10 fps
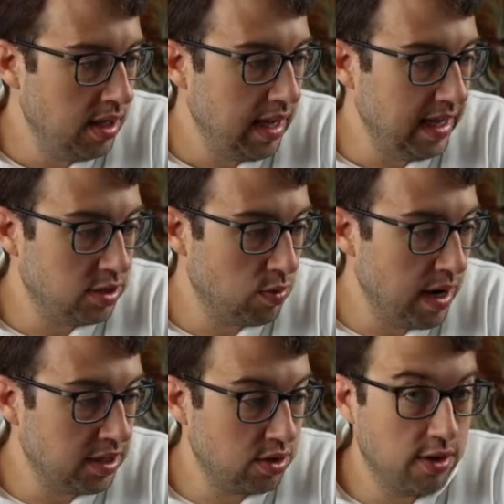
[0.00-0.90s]
a
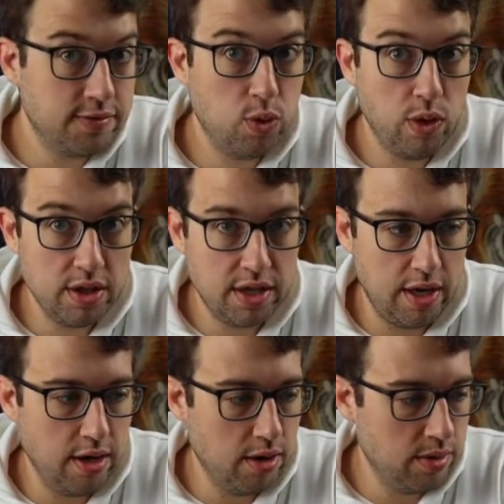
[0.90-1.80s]
director of
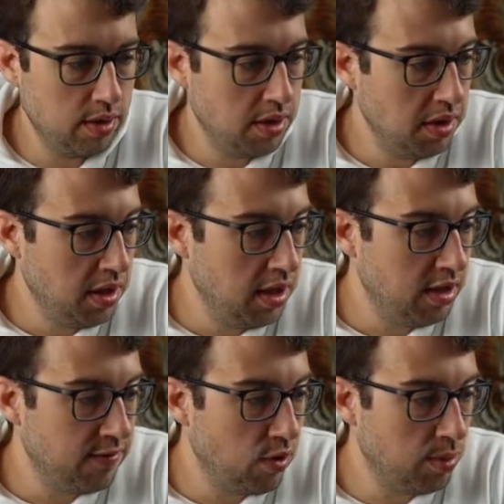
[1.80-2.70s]
Twilio,
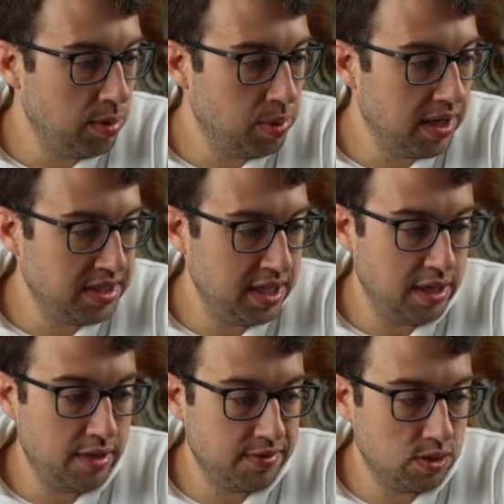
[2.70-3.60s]
the former
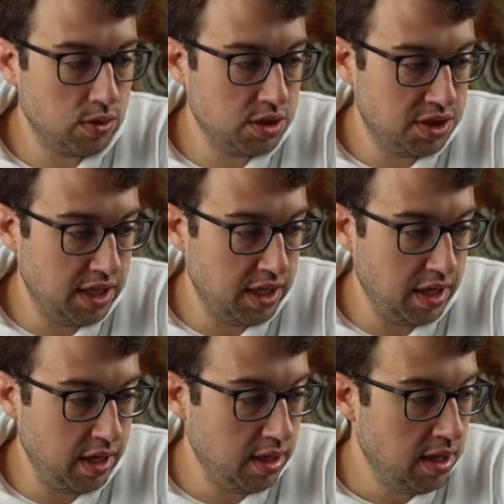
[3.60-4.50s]
president of
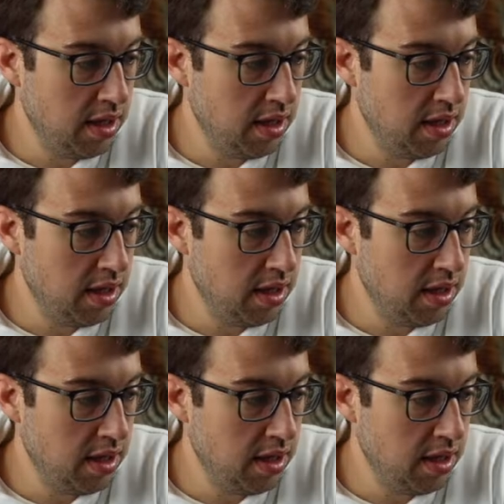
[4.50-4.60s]
SolarCity,